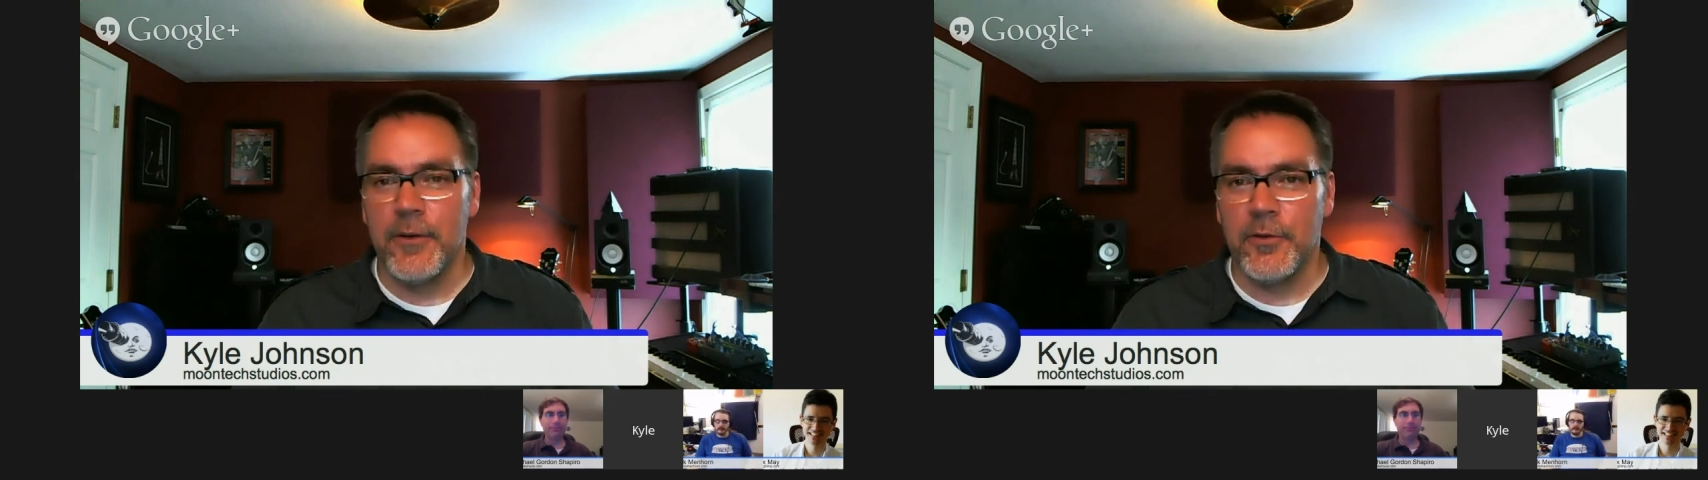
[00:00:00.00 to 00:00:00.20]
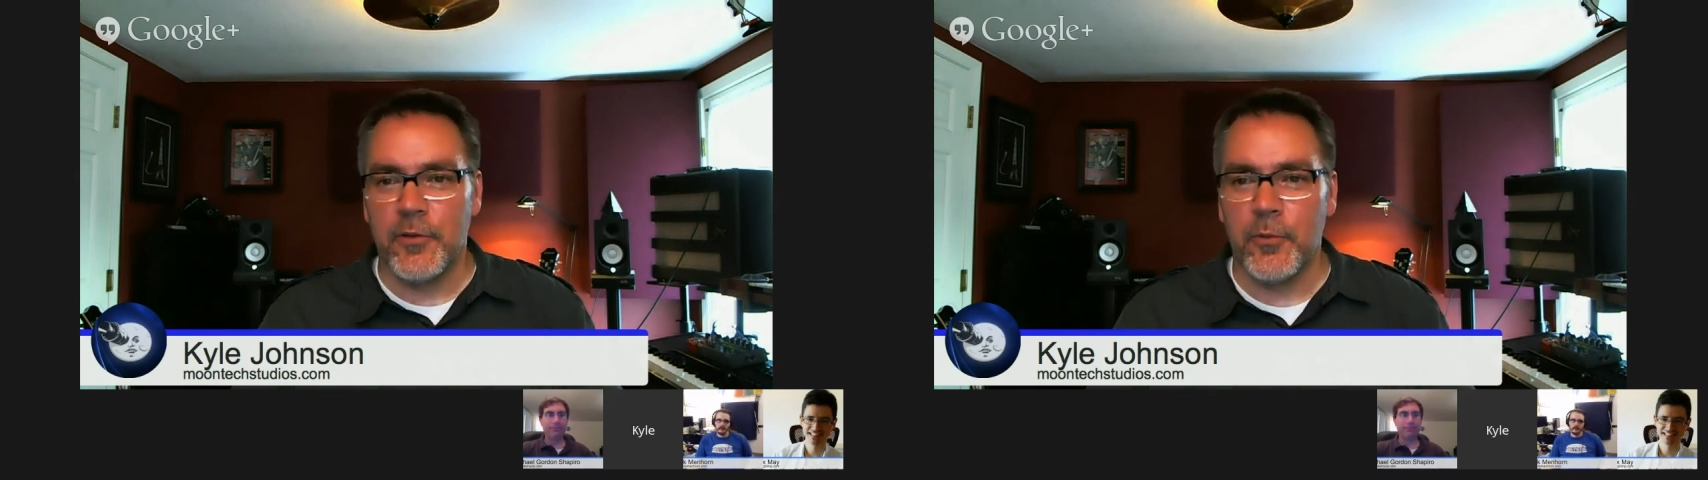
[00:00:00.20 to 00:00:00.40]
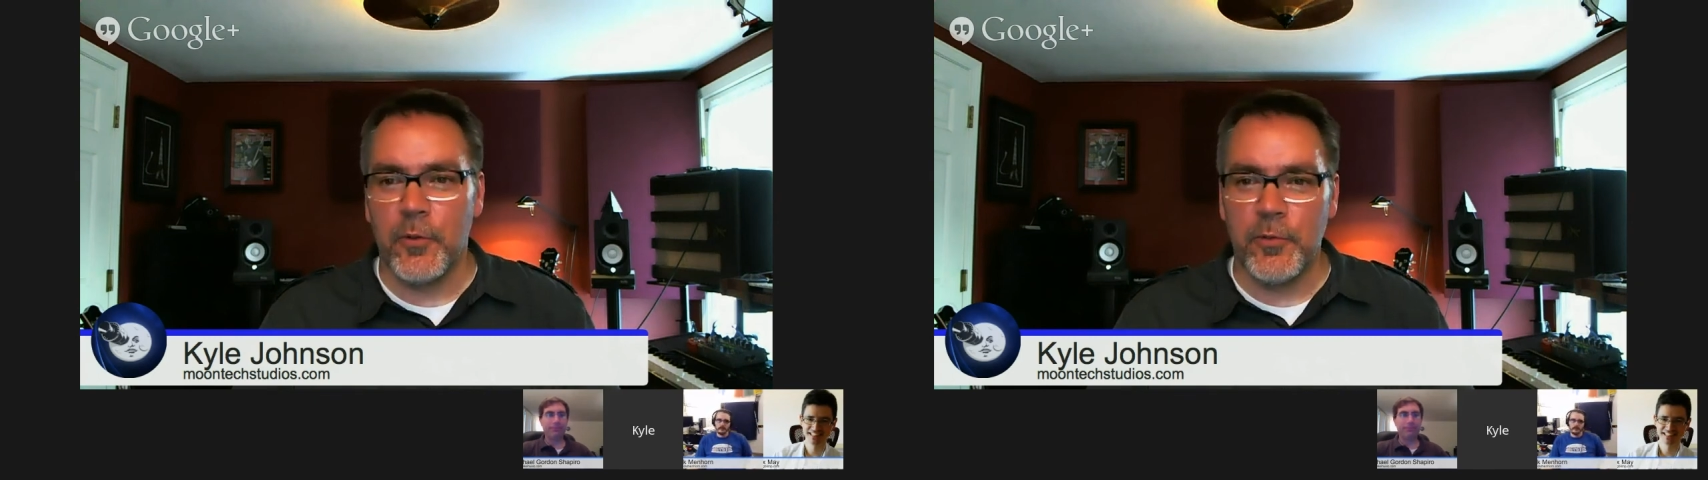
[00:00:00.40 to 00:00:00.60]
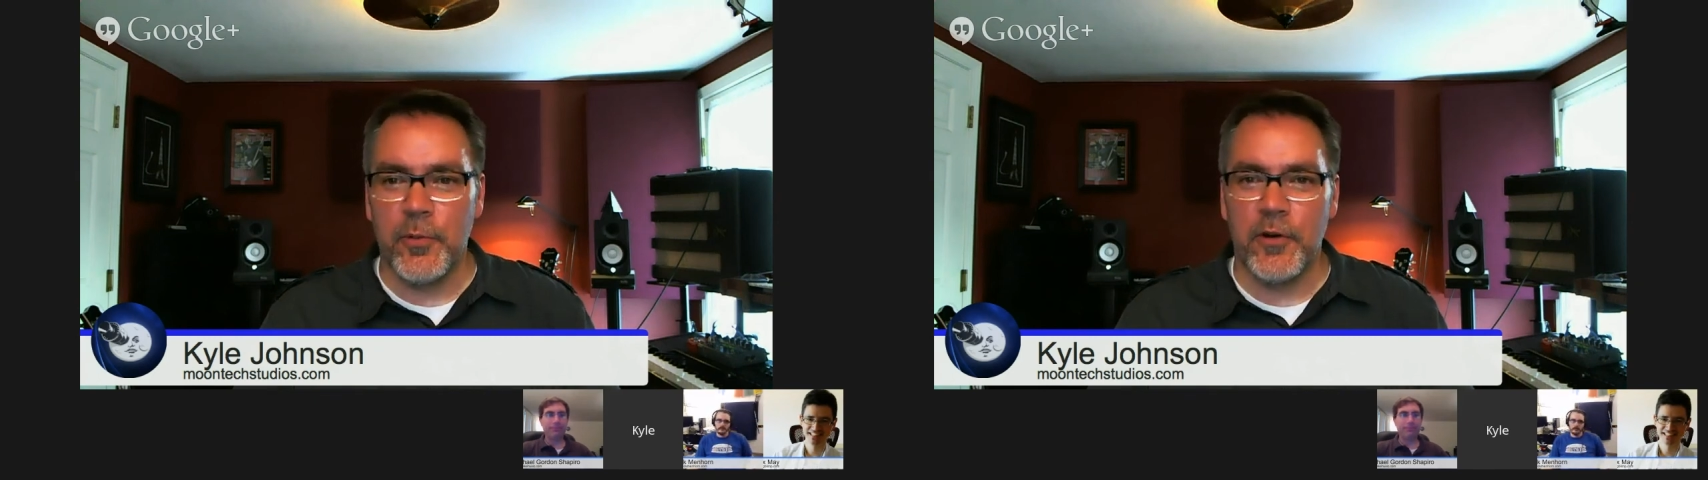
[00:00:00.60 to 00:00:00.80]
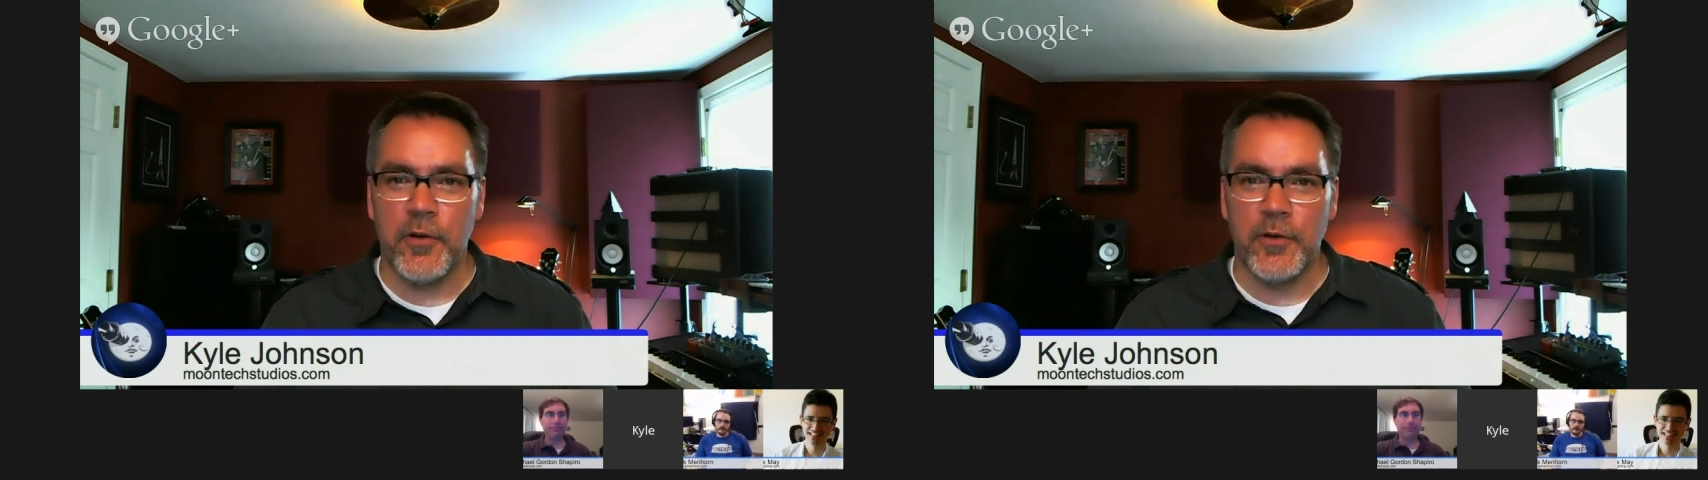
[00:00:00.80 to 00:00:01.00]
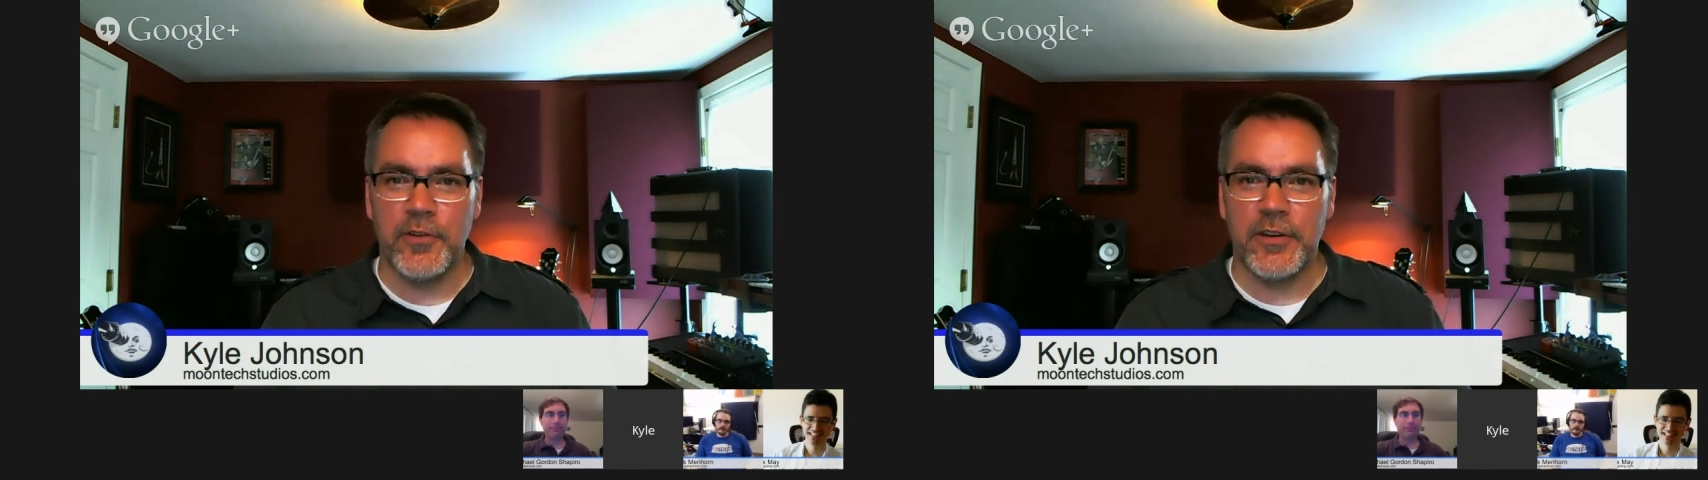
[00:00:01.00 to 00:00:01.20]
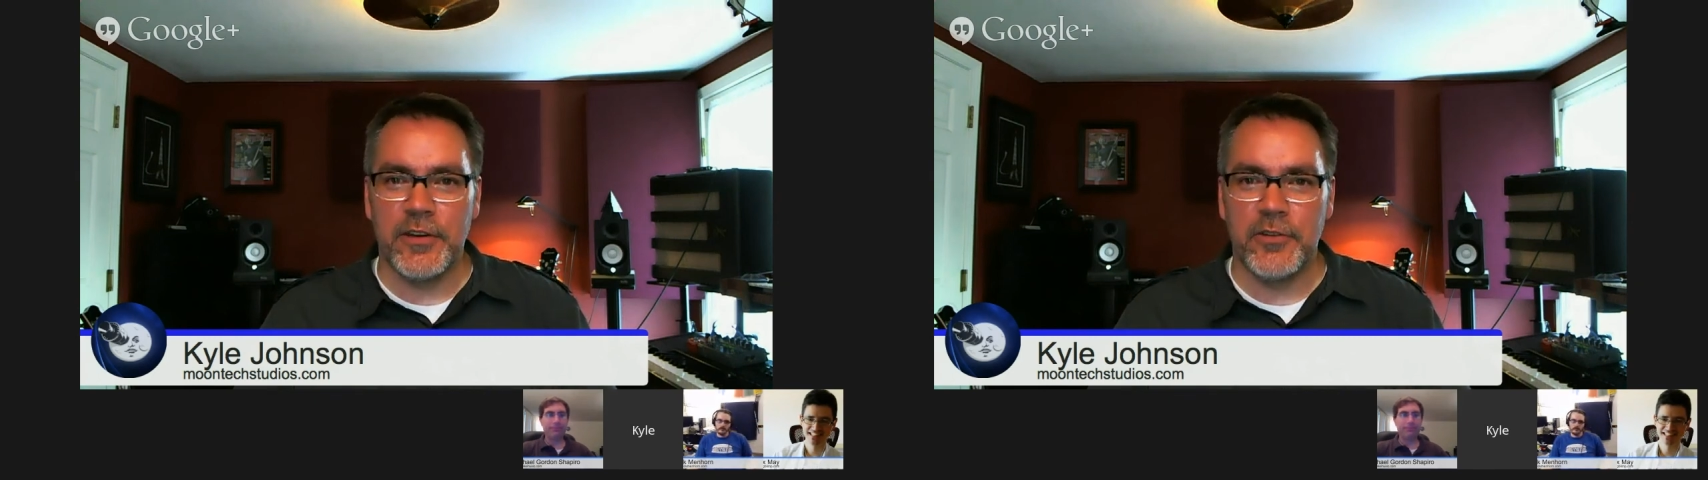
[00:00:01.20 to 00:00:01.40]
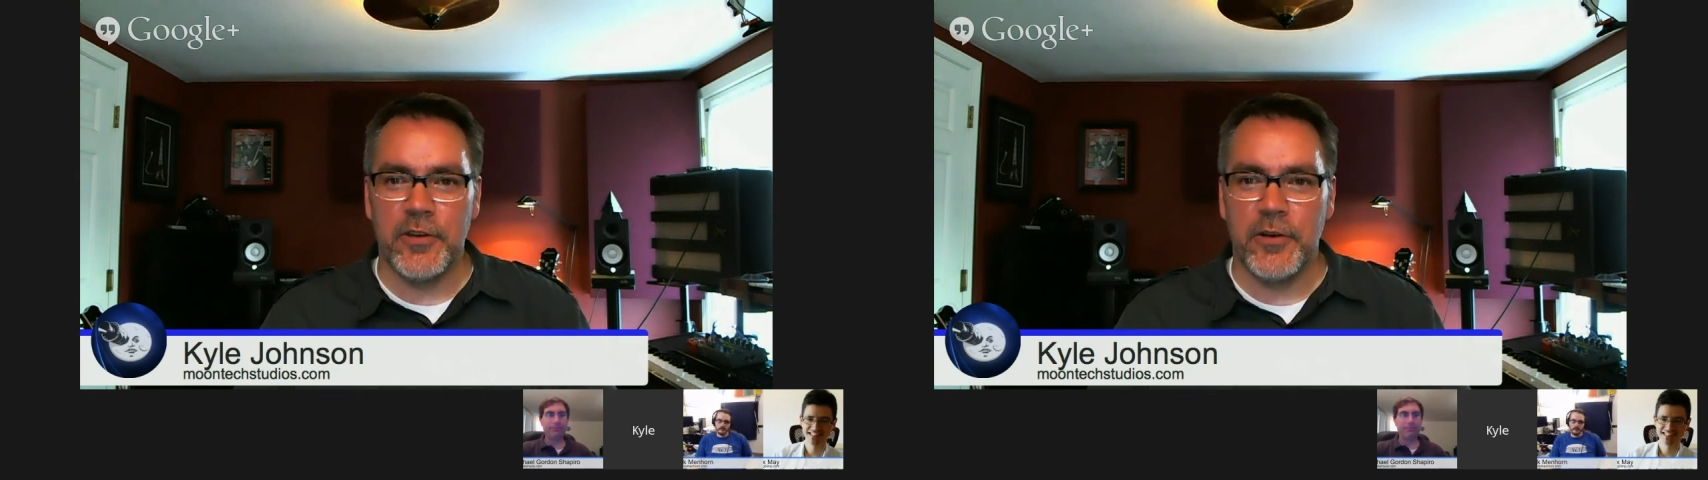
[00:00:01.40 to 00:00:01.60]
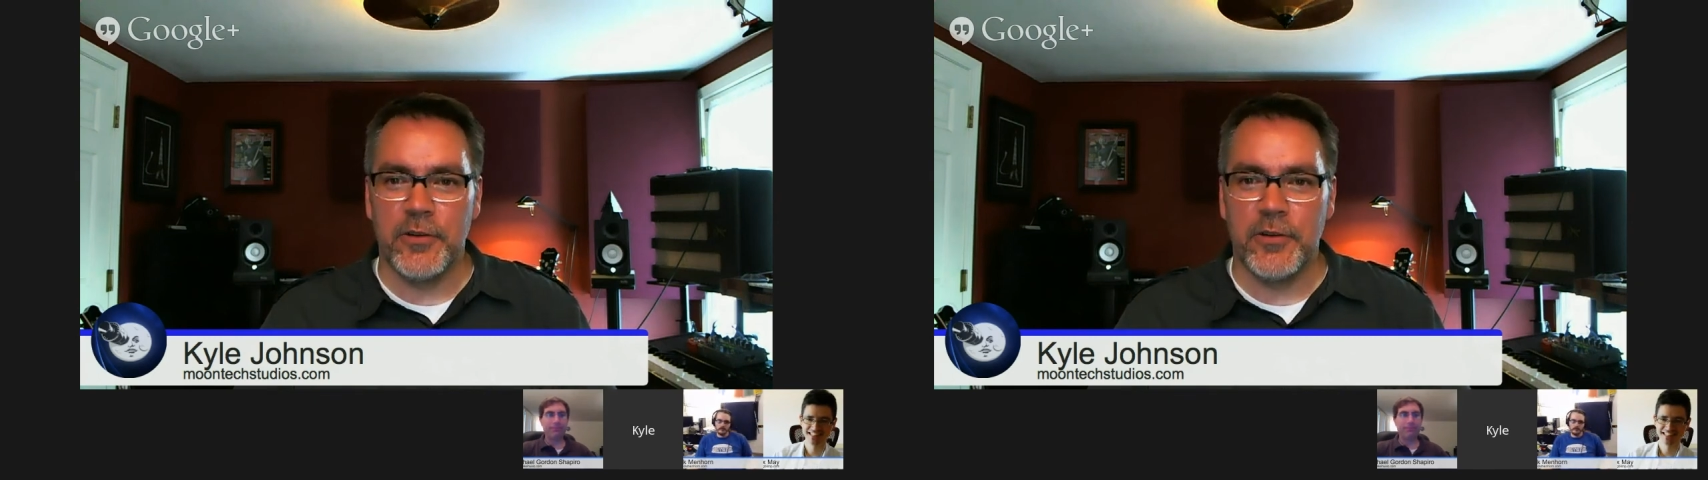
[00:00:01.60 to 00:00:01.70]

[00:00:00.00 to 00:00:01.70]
which is the worst part of hosting this show,